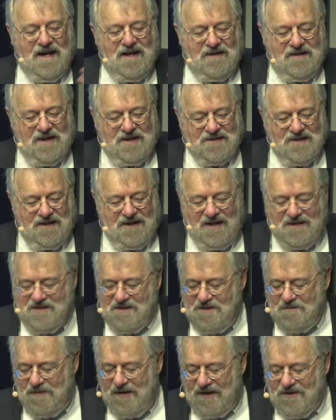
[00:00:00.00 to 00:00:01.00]
Nixon gets
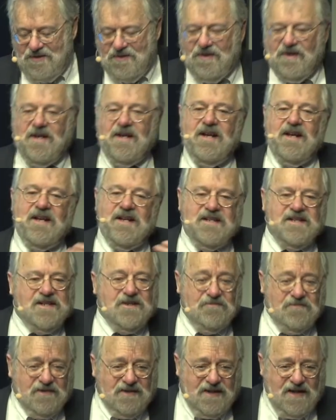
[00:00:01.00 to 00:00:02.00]
his picture,
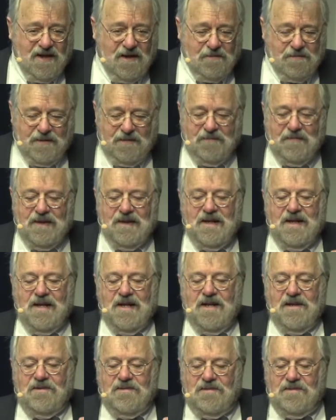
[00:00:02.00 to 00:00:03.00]
didn't really help him.
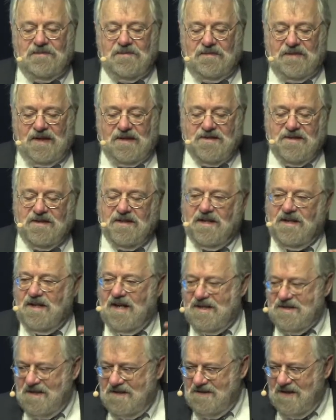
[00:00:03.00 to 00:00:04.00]
Nixon did,
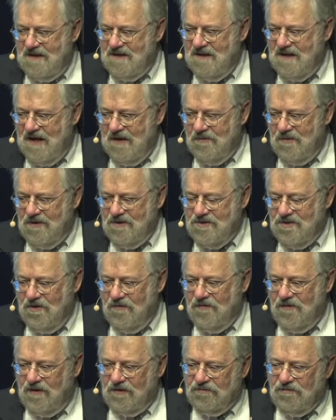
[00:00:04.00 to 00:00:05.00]
as I say, did not want to
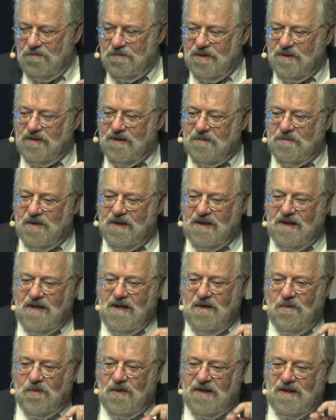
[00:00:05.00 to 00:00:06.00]
show vulnerability, but
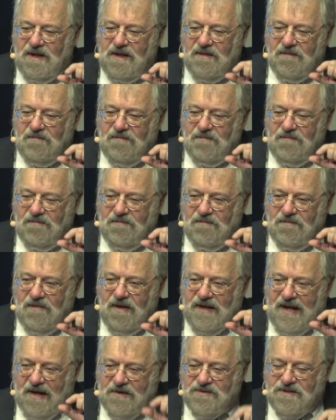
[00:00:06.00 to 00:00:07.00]
when he
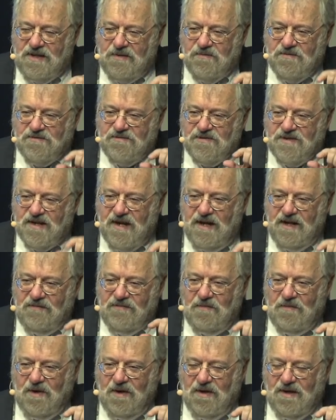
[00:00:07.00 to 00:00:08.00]
announced he was resigning
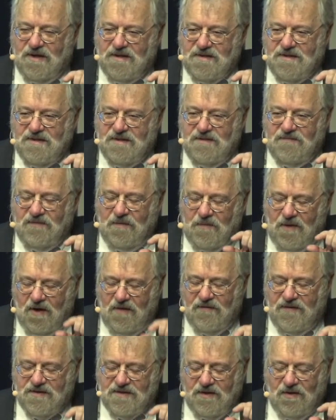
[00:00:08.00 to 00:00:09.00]
from, August, from
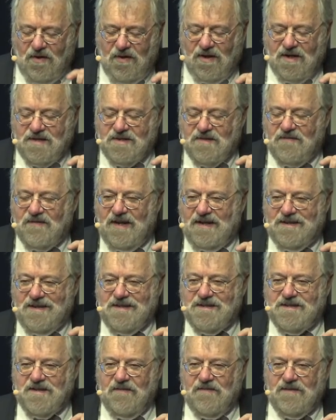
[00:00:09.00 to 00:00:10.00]
office in August of
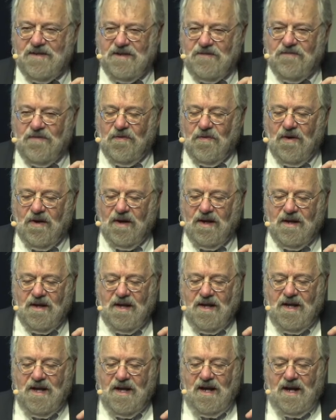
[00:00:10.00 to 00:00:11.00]
nineteen seventy-four,
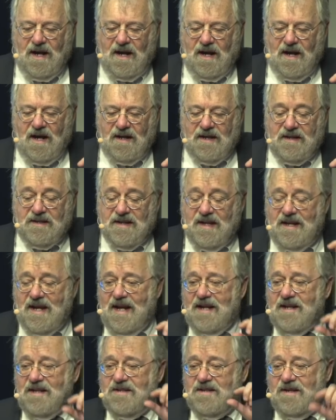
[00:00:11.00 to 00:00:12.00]
Uh, he then
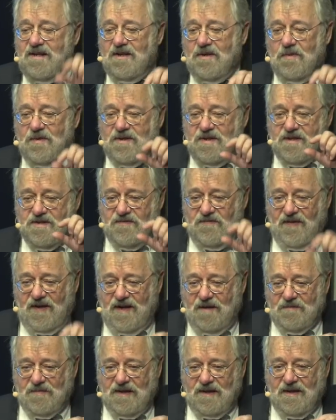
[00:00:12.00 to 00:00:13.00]
had a dinner with his
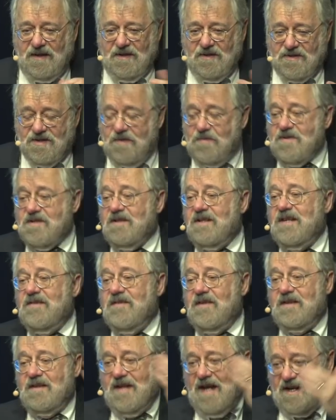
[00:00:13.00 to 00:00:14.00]
family because he was
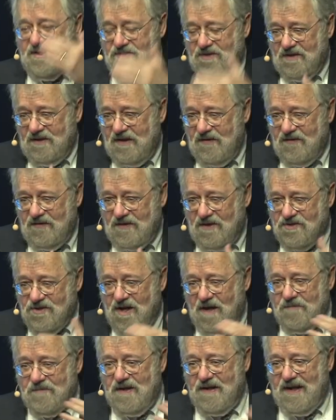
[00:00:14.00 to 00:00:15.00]
leaving, actually leaving the
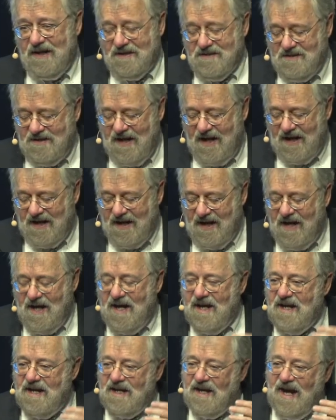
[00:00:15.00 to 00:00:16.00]
job the next day.
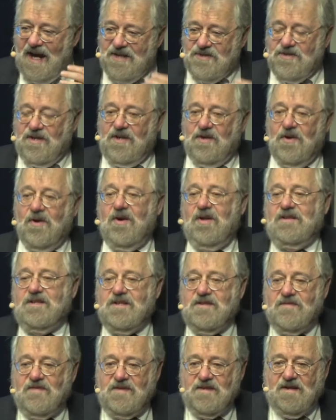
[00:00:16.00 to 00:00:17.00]
He actually called
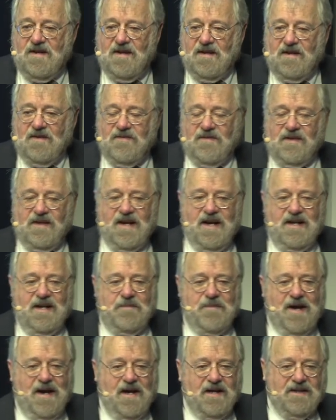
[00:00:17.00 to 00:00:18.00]
his photographer, a guy
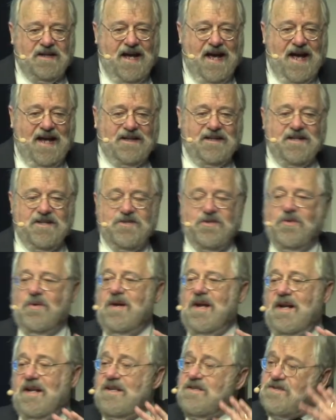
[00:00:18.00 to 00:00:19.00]
named Ollie Atkins, who
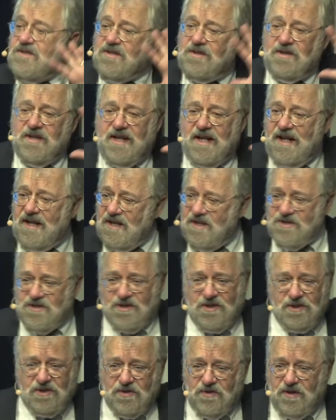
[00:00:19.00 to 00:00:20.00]
had exclu he had
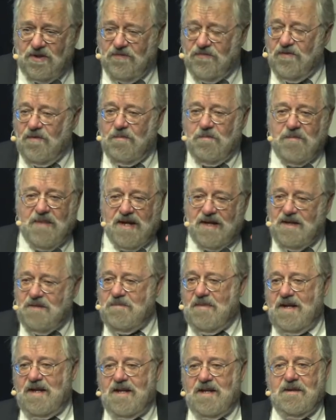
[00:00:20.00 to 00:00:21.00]
excluded from many,
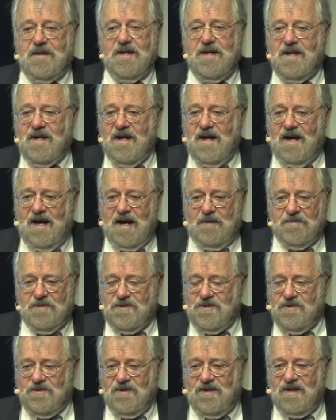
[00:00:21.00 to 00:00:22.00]
many
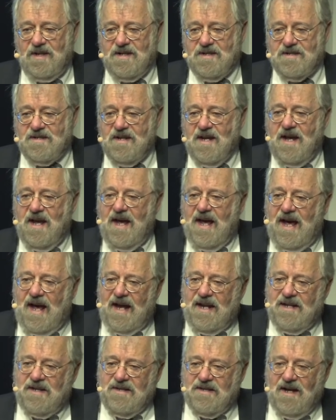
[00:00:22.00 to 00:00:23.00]
opportunities.
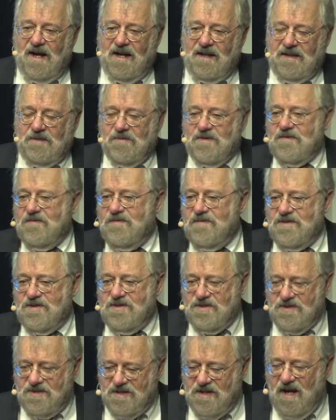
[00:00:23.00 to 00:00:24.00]
And Ollie was
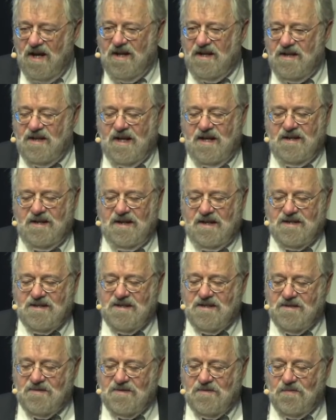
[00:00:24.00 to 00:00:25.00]
stunned that
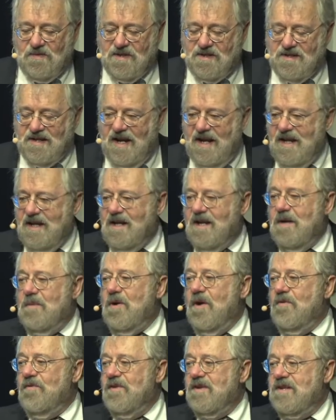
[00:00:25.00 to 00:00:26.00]
Nixon would say, come
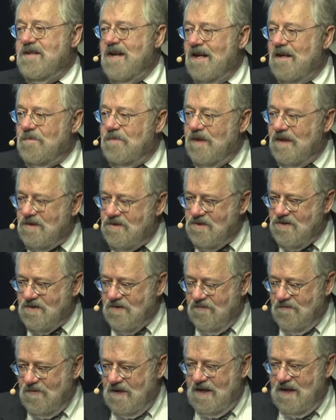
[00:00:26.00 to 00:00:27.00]
over and take pictures
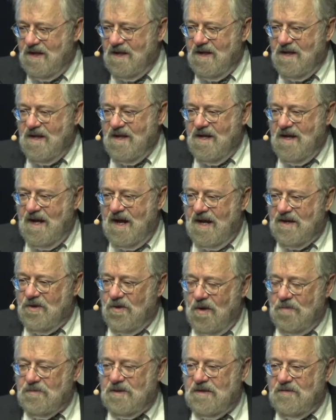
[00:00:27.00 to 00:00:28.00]
of me. I
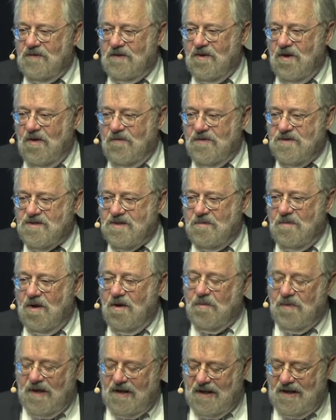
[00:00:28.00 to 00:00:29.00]
know I'm leaving office
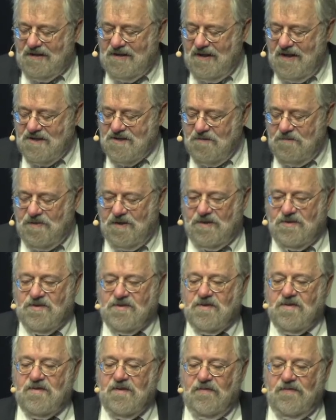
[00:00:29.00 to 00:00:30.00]
tomorrow, but I'd like to get some
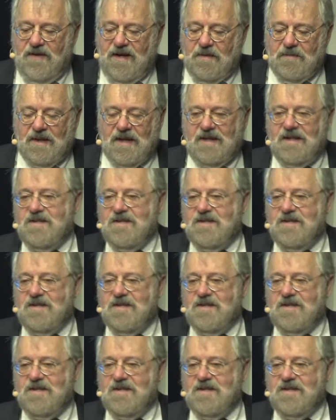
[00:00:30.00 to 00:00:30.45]
pictures of the family.